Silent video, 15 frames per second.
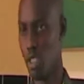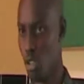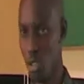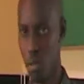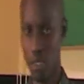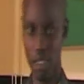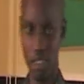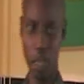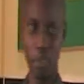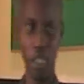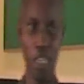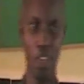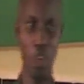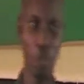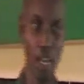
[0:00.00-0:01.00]
Don't be
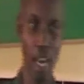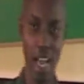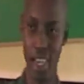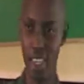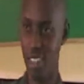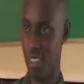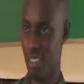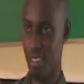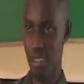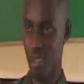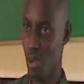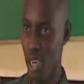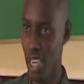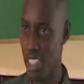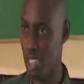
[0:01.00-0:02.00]
skeptical.
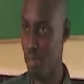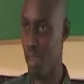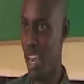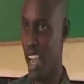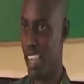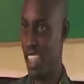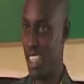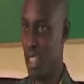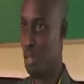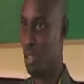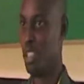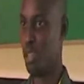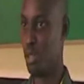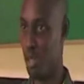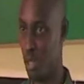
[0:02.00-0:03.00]
Don't let it be like a new
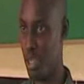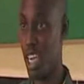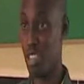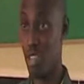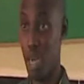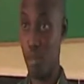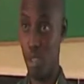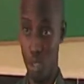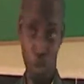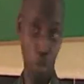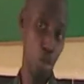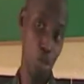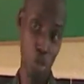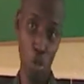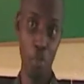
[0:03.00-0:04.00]
thing to you. That's why I'm
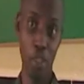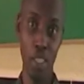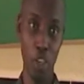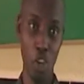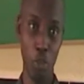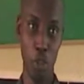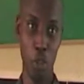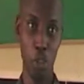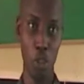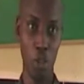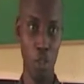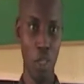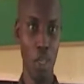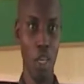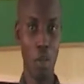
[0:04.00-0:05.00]
opening up to you.
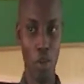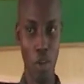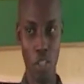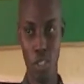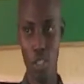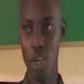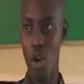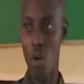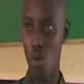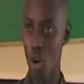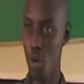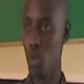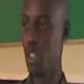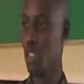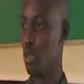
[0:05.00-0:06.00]
Because
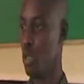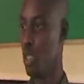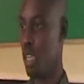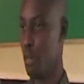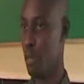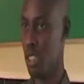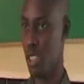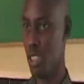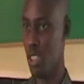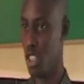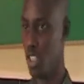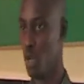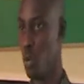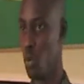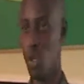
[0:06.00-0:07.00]
what we do in our
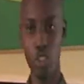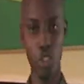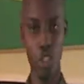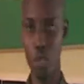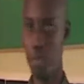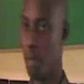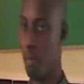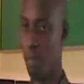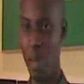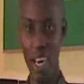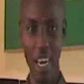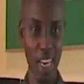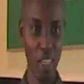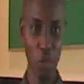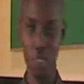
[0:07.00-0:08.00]
presentation, we want to just be
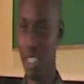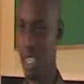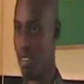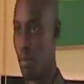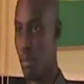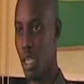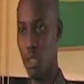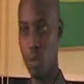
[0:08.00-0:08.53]
plain with everybody.